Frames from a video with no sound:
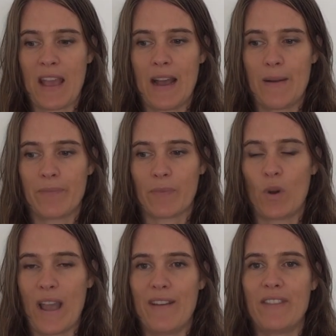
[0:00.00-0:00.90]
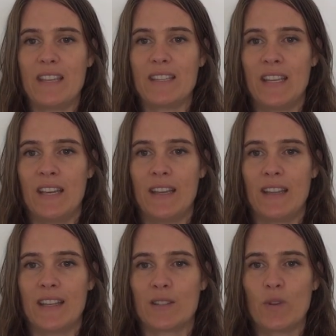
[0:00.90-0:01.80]
Or I have these,
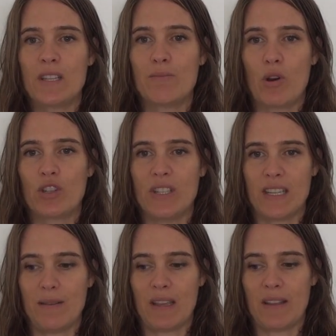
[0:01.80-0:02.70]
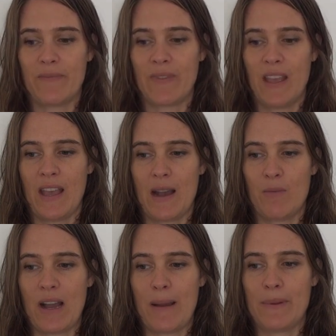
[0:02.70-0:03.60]
there's all these emotions in me.
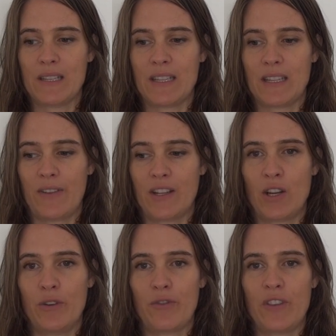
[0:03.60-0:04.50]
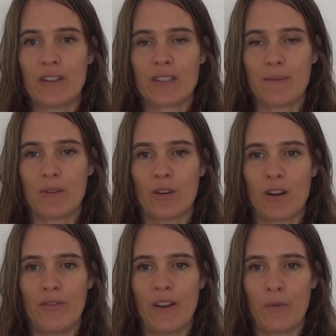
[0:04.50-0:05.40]
And what happens is if I don't feel something or
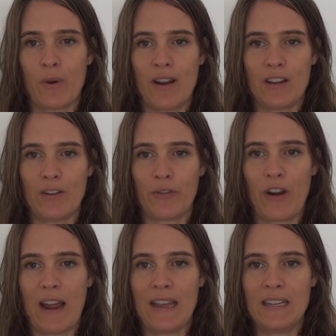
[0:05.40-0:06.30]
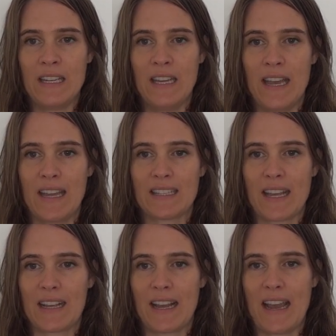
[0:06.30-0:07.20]
I felt worried and afraid, it's
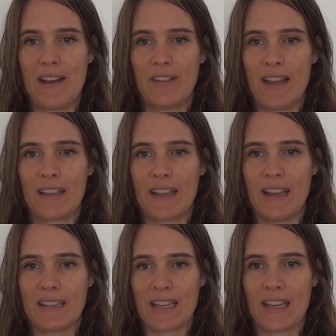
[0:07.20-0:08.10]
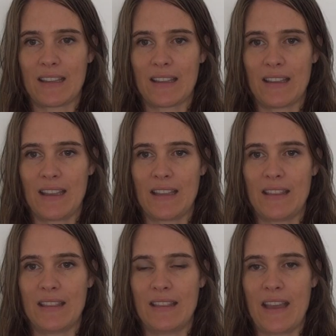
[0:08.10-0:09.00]
like I have like, it's like
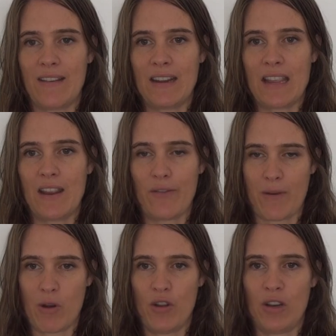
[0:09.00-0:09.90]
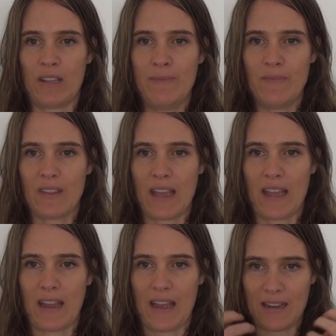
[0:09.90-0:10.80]
they're in here if I'm owning them
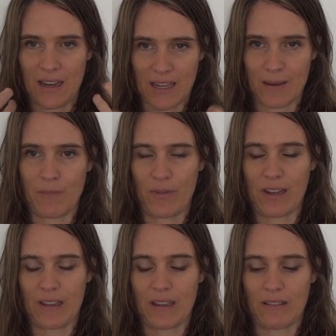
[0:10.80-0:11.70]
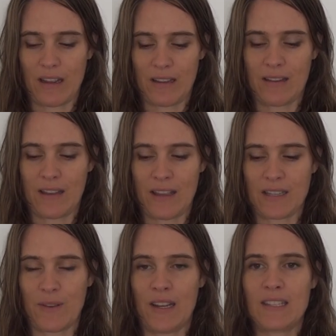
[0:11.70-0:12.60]
and like I'm feeling and
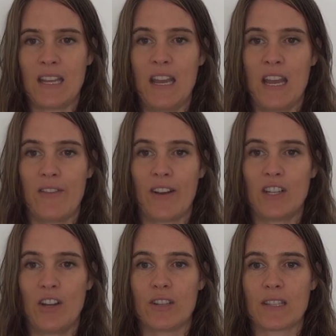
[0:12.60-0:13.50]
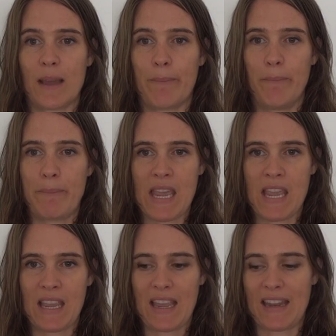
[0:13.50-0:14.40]
there's feeling. If I don't, it's like
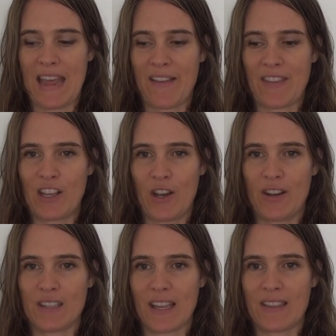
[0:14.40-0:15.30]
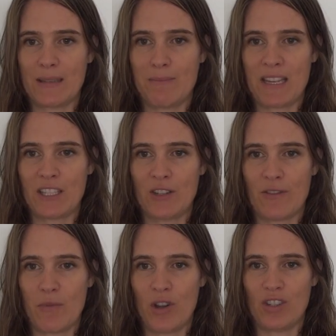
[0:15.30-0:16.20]
ping and out they go. And it's like these message
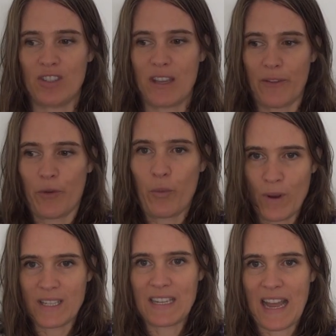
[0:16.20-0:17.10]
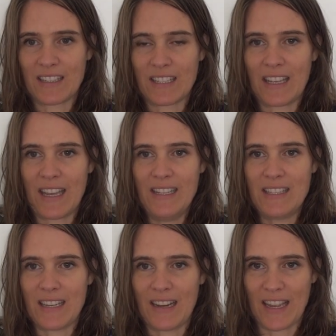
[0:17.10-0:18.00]
of emotions that were whizzed out to the
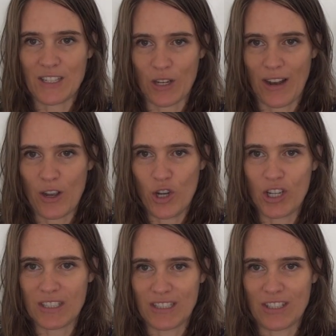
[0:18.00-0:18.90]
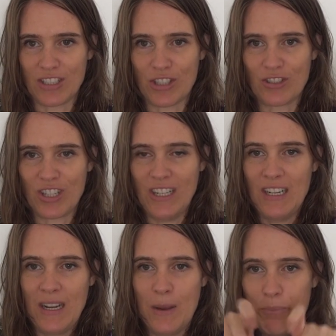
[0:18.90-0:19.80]
kids and like sort of like hooked into the children,
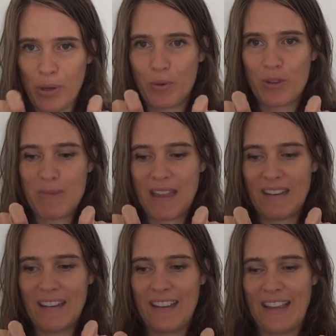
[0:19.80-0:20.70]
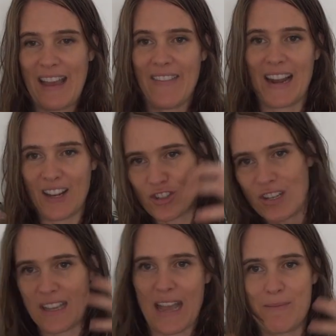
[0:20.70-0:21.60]
pull them in. And they
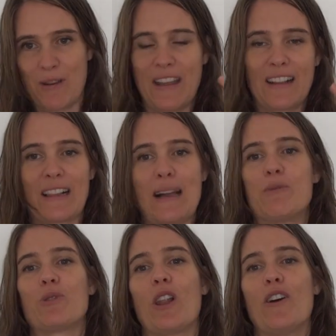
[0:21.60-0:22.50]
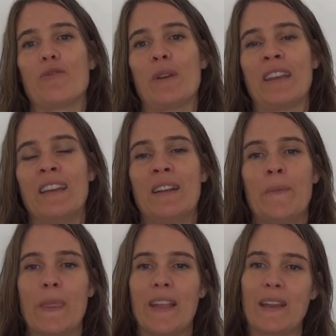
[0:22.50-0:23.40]
literally came and clambered all over me.
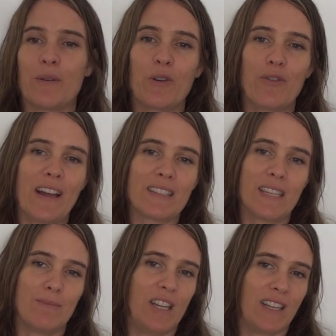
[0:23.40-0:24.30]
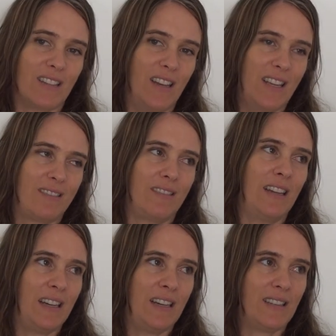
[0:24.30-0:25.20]
And they were around subjects like
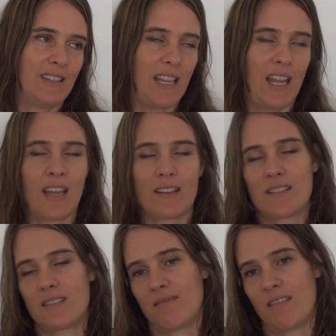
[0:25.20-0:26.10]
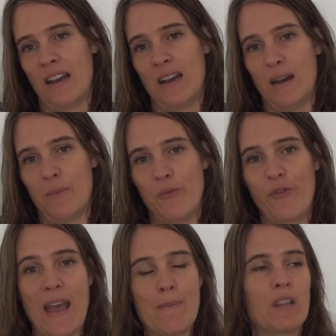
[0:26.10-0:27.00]
sex,
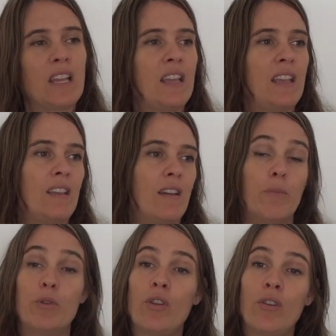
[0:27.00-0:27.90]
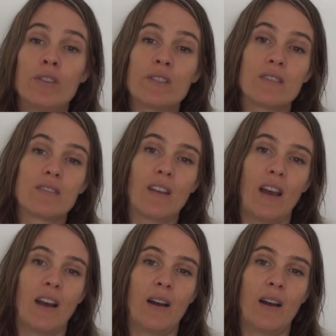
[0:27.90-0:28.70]
family, abuse,